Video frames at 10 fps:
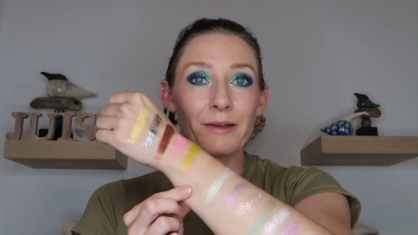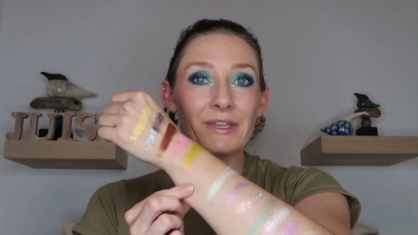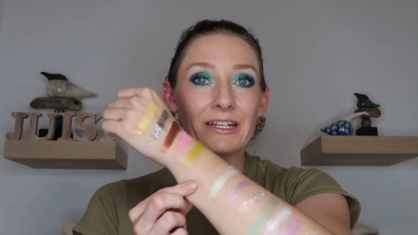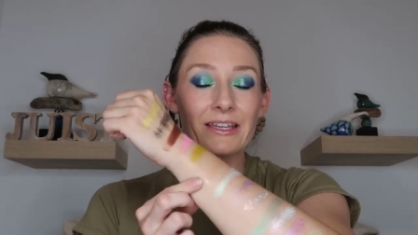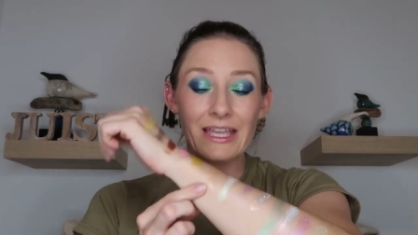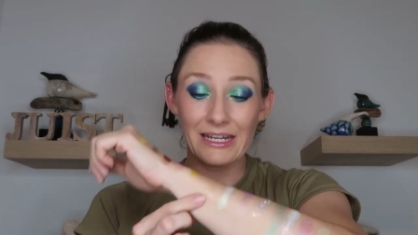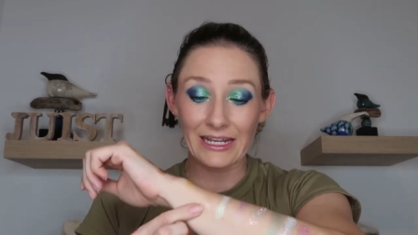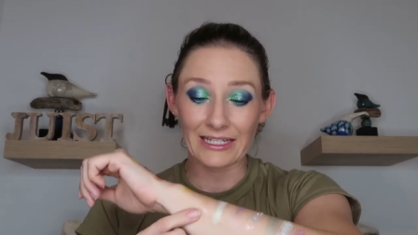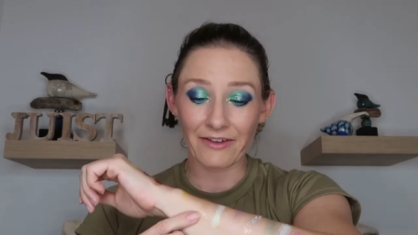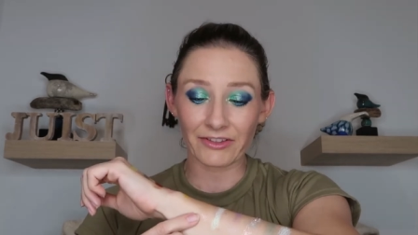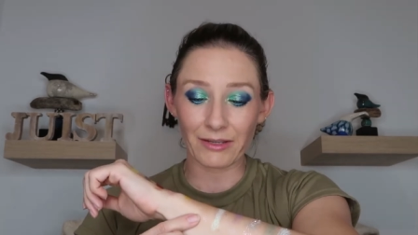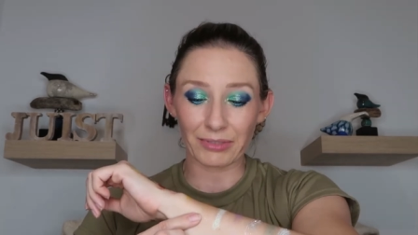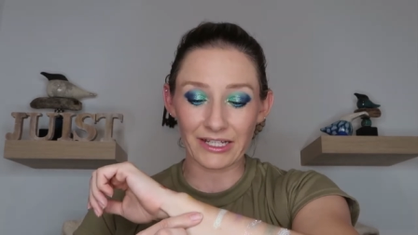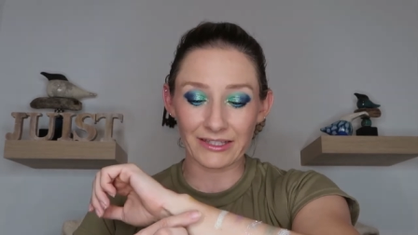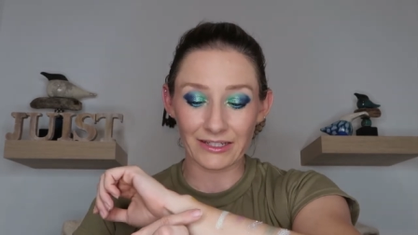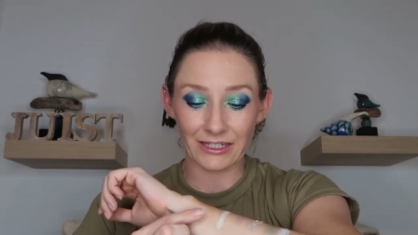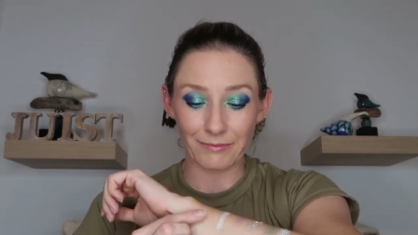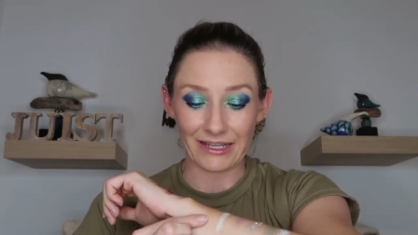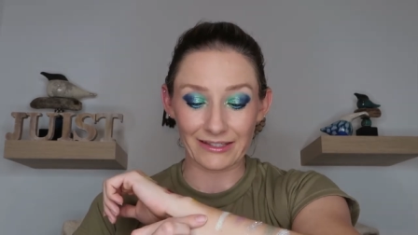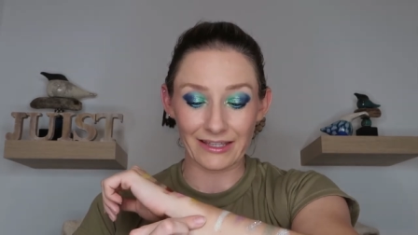I mean, it, it definitely blends into
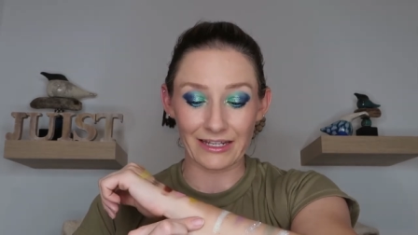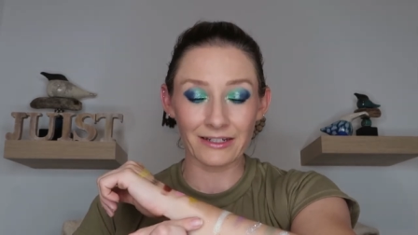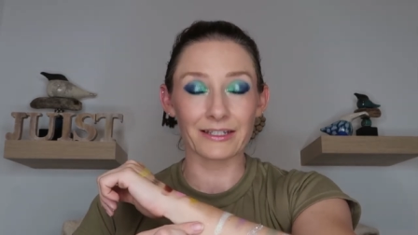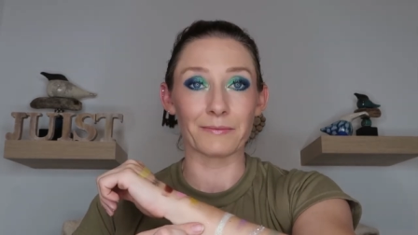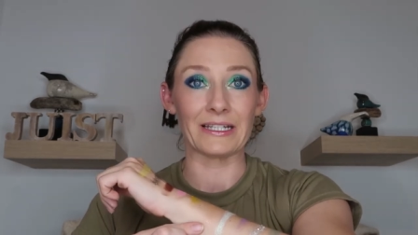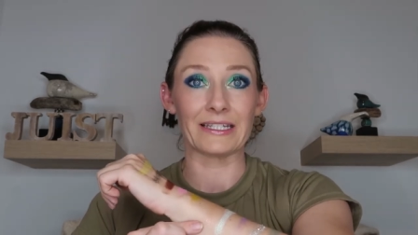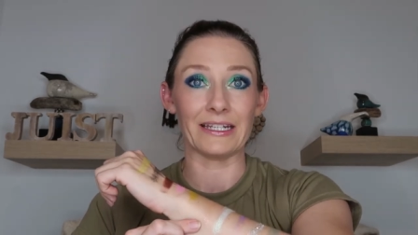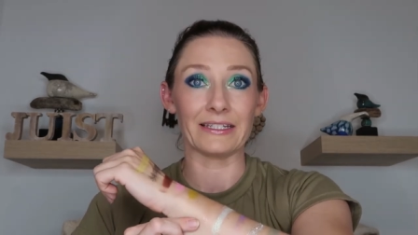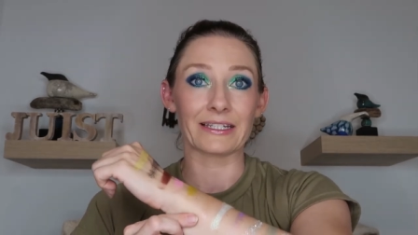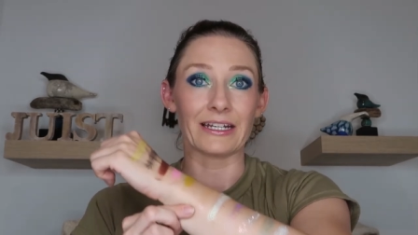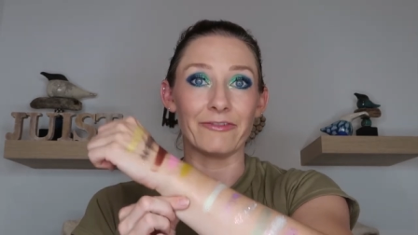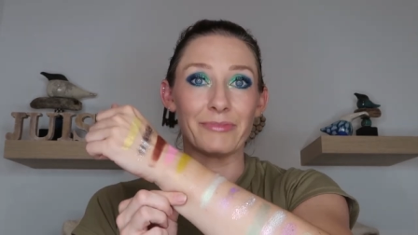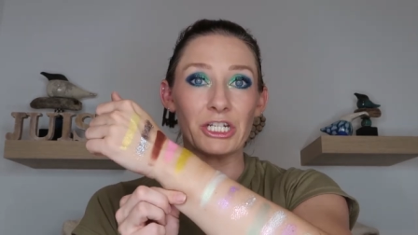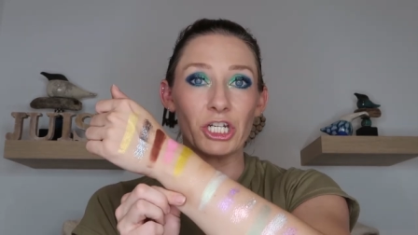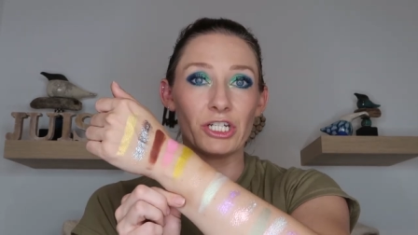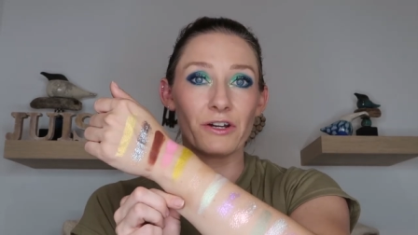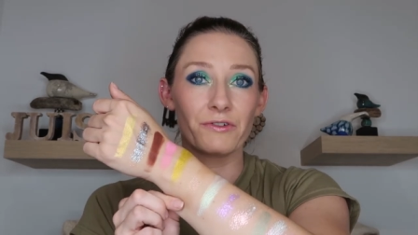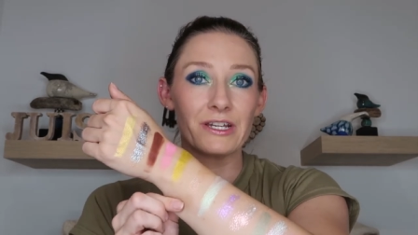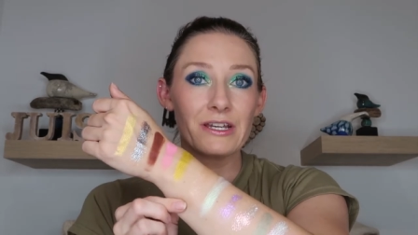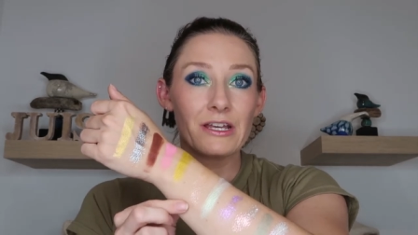my skin because my skin is kind of peachy
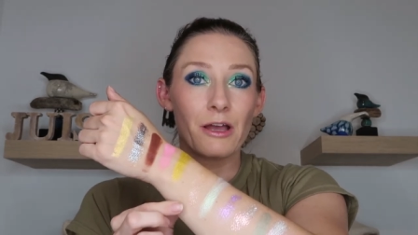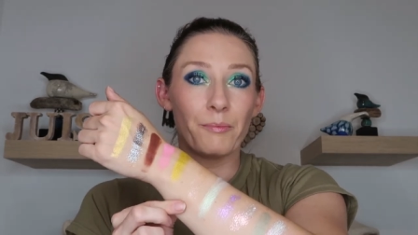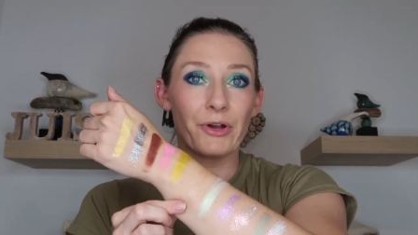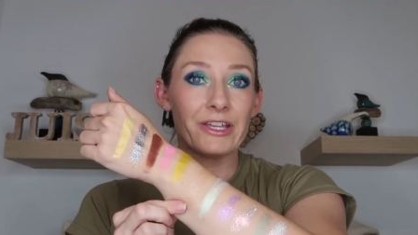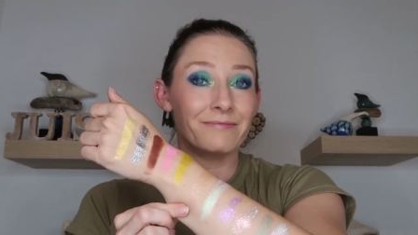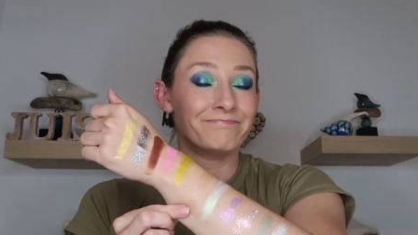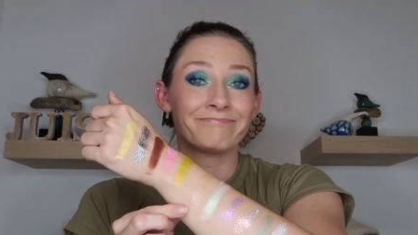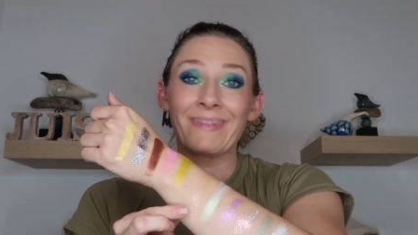tone, but